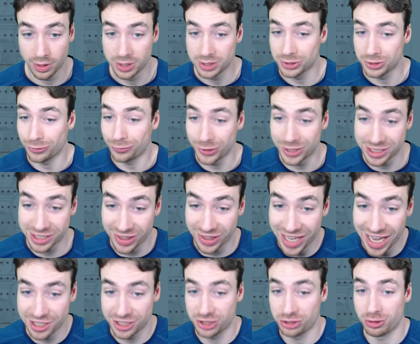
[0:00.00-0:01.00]
So for this
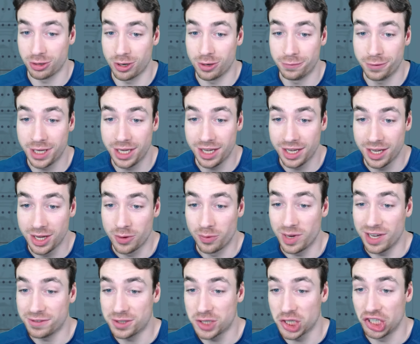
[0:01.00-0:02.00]
last trophy, we
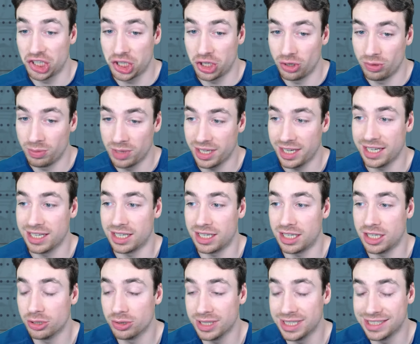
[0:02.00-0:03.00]
have to accumulate
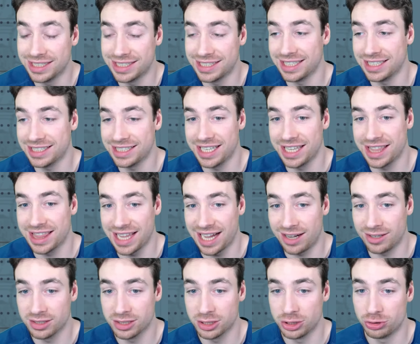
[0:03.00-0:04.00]

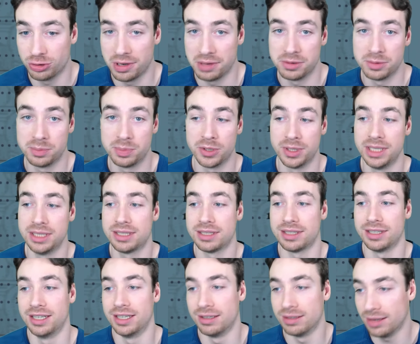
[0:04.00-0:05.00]
160,000 trouble points.
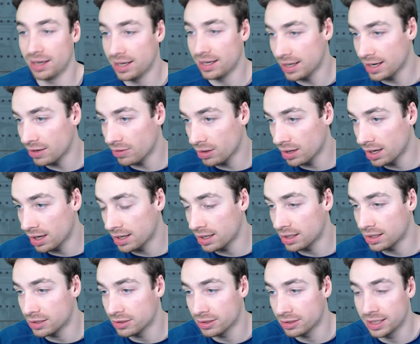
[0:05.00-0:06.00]
And right now we're at
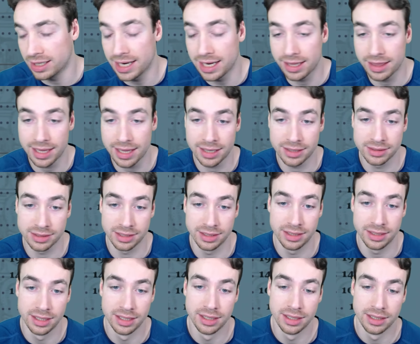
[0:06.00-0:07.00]

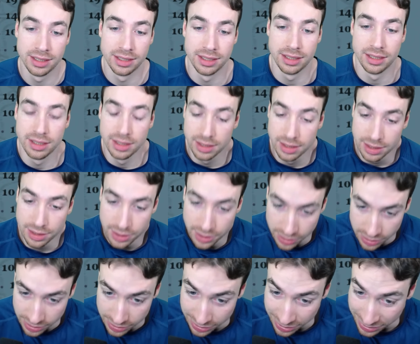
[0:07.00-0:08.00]

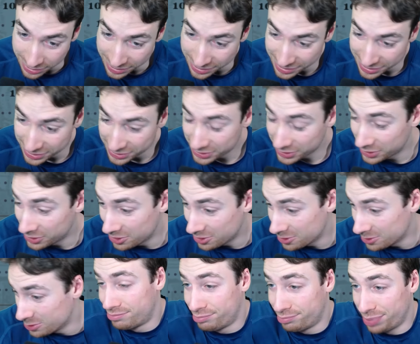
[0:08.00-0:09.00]
108,000. So
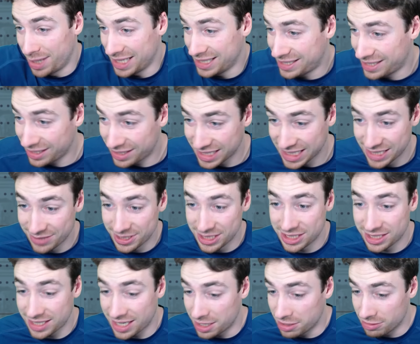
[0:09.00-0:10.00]
basically, we just
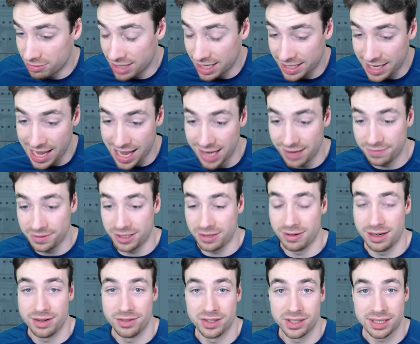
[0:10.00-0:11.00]
got to wreak havoc
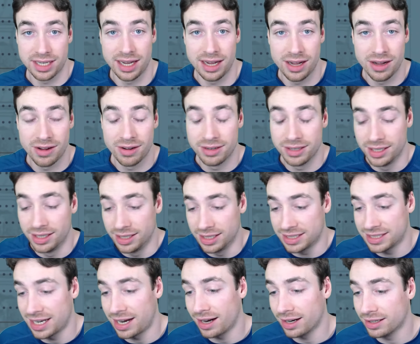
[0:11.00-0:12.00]
around the town and
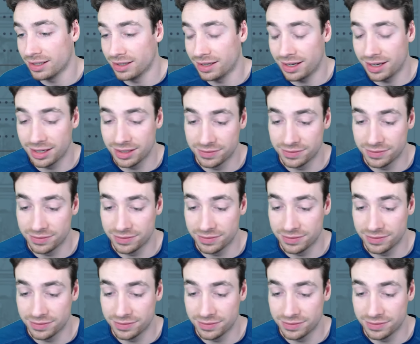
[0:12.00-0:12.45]
attack a lot of